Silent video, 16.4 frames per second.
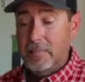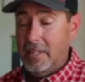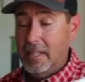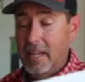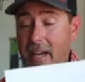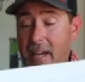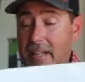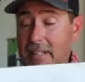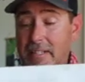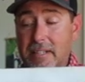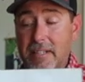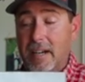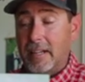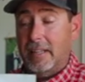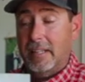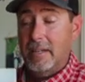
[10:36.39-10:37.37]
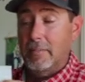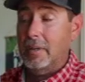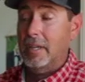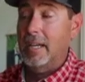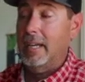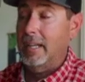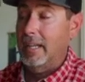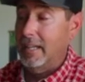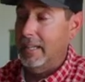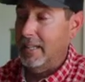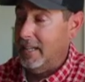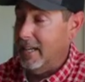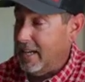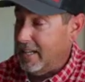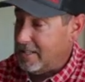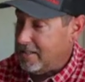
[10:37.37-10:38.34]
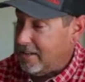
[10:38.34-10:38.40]
Yeah, it's not a Lamborghini.
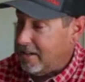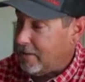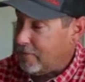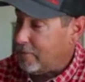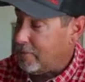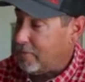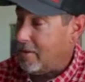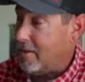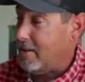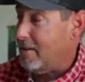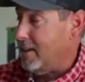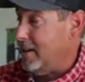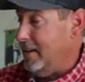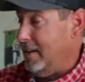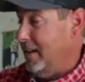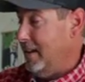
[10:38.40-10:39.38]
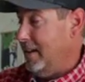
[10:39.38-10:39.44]
Yeah, it's not a Ferrari,